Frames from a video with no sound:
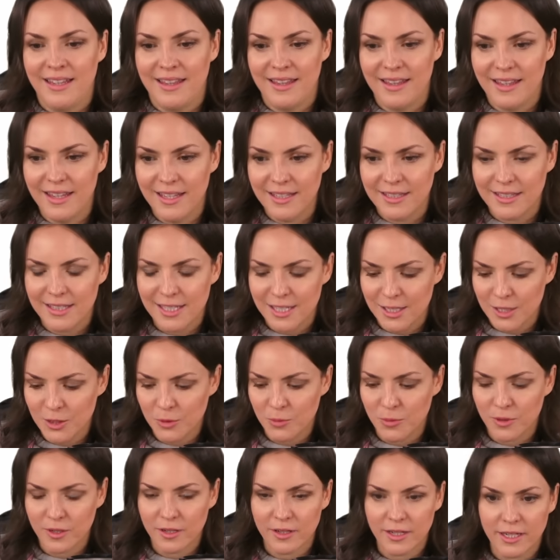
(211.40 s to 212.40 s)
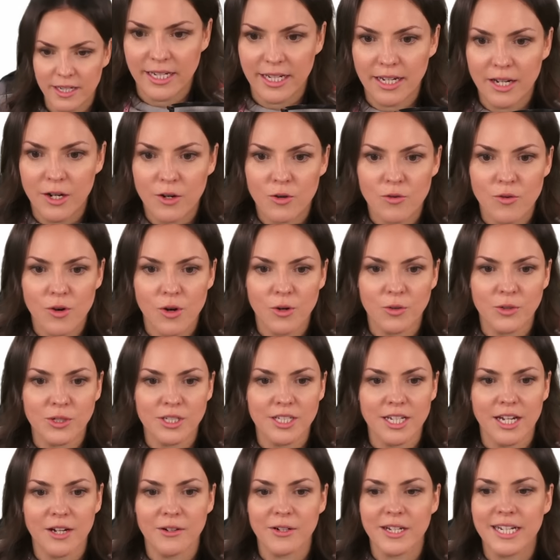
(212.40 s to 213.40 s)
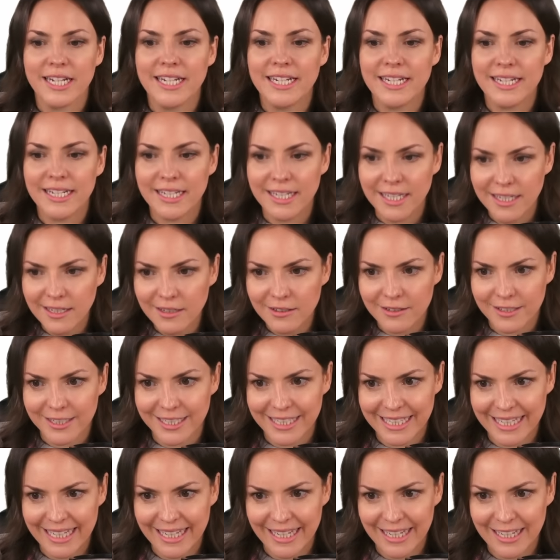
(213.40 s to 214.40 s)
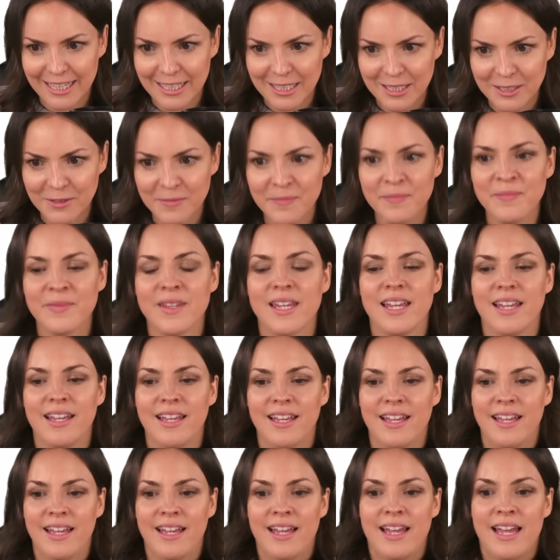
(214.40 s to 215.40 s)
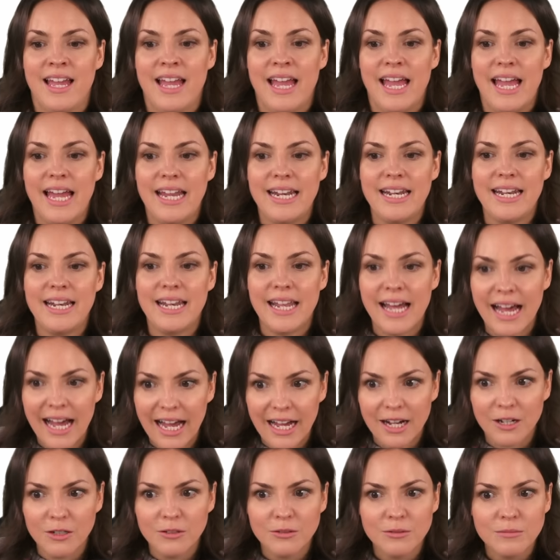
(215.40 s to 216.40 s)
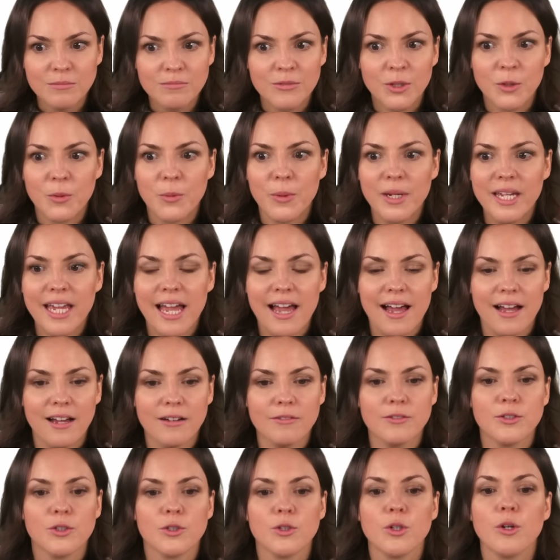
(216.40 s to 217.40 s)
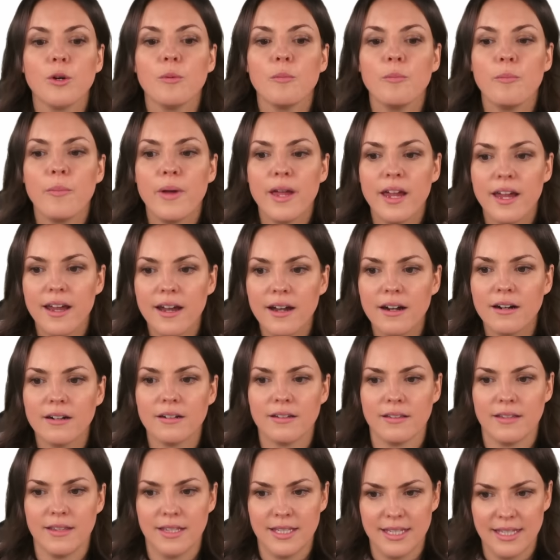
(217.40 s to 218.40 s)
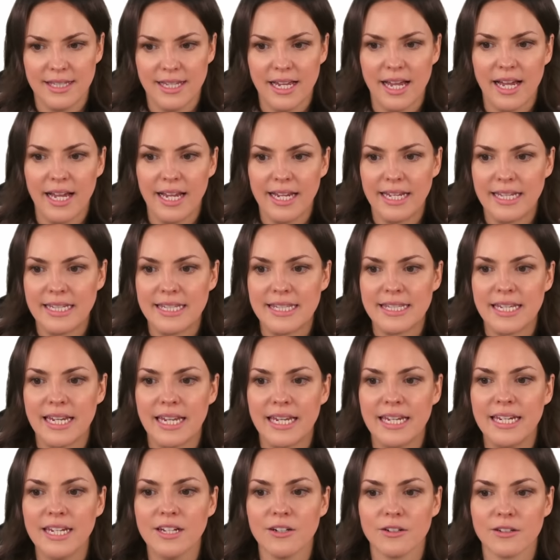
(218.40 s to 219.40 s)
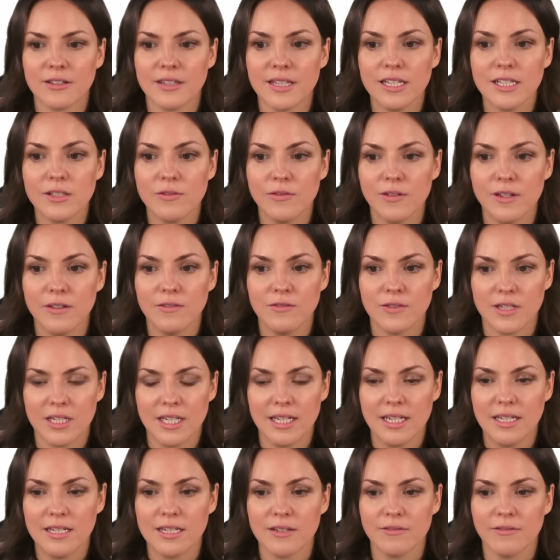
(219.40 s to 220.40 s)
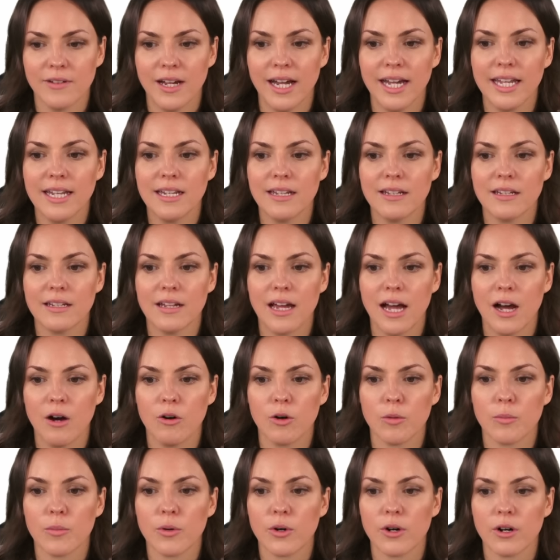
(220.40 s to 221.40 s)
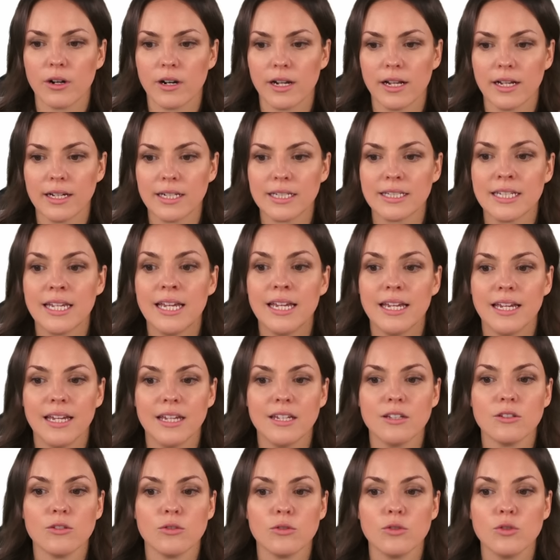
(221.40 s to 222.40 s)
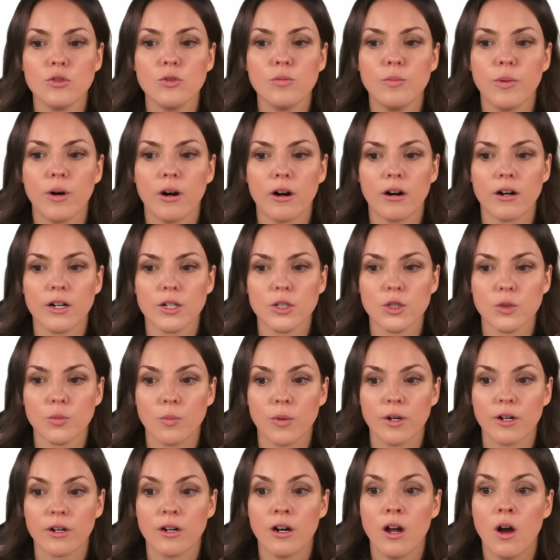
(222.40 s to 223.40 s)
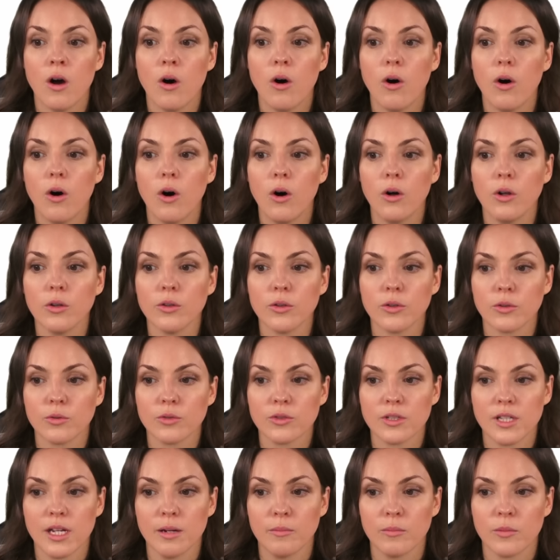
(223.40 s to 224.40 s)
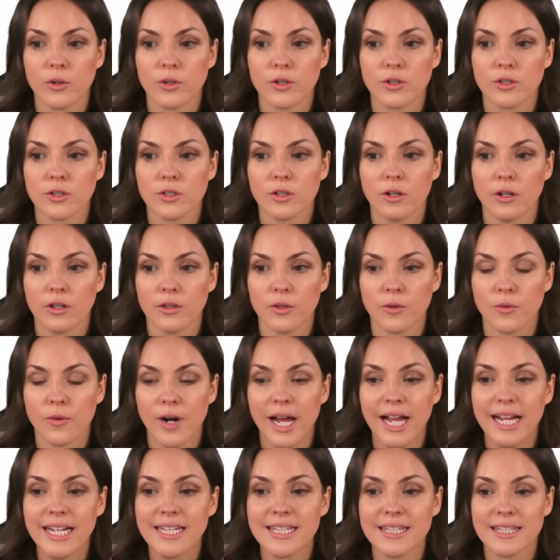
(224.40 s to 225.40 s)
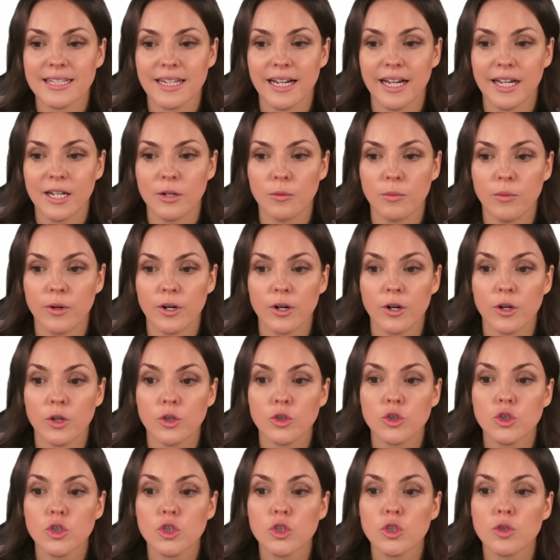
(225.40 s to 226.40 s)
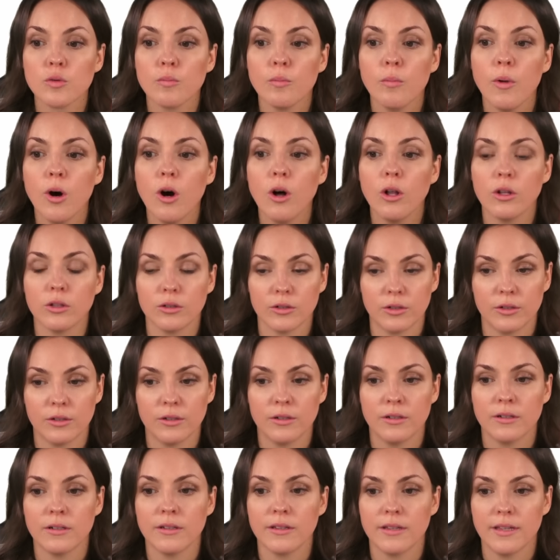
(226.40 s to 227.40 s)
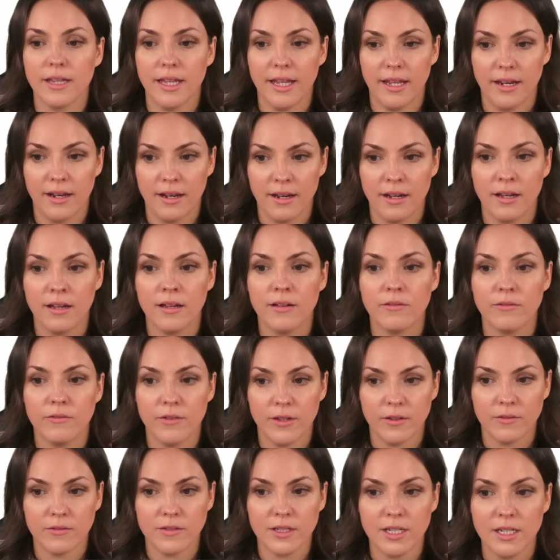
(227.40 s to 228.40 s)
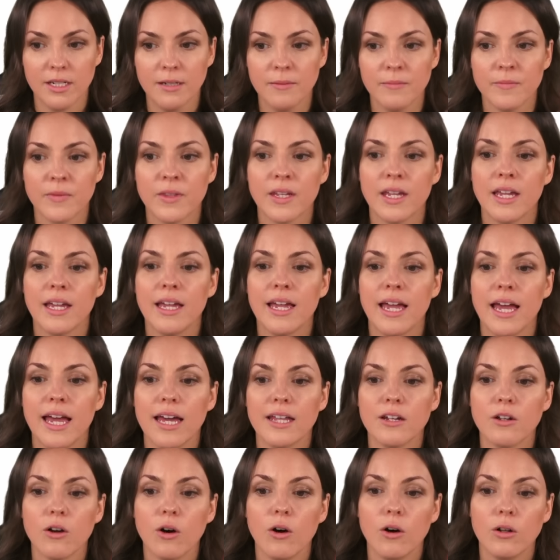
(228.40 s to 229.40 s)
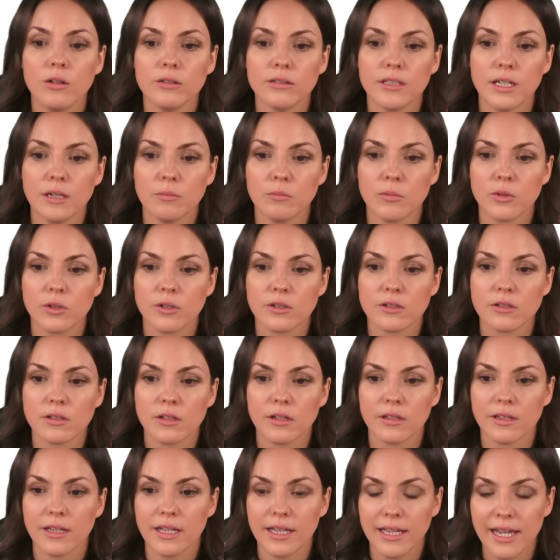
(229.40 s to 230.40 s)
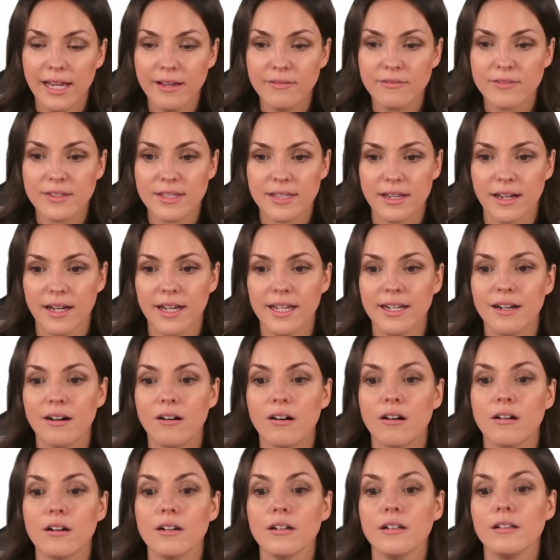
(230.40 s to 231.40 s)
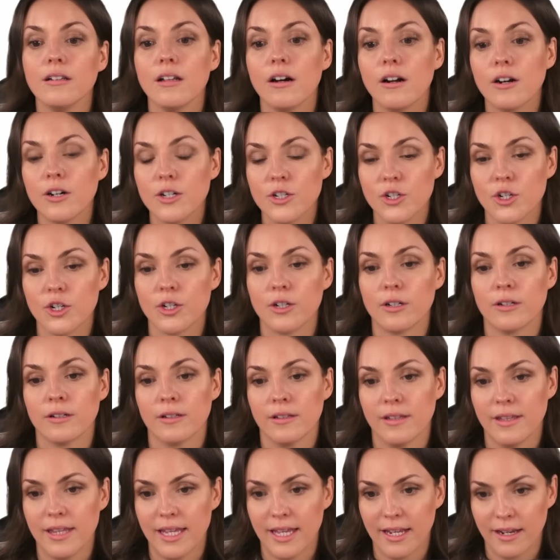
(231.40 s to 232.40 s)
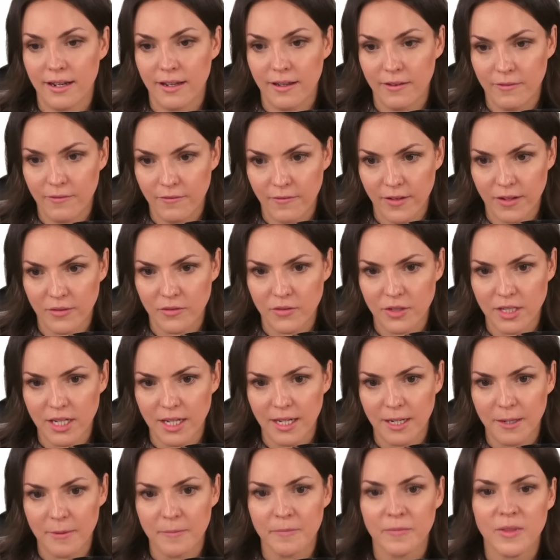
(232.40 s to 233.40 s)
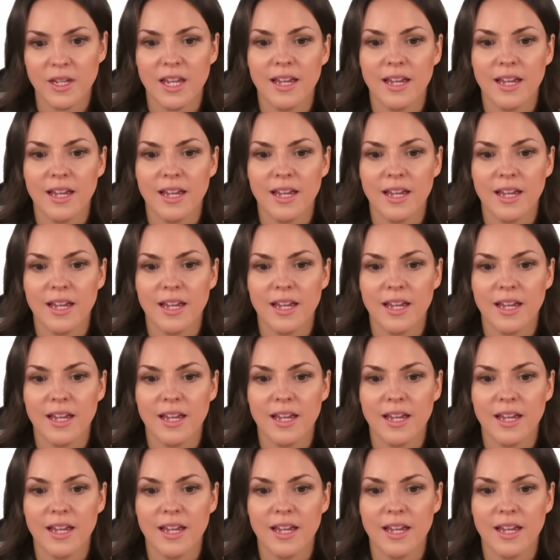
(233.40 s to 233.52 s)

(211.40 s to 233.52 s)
This is what I wrote down here again. And now we have to compare the sides. Here, this 50 divided our product into two parts where all those numbers on the right side were smaller than 50, and all numbers on the left side are larger than 50.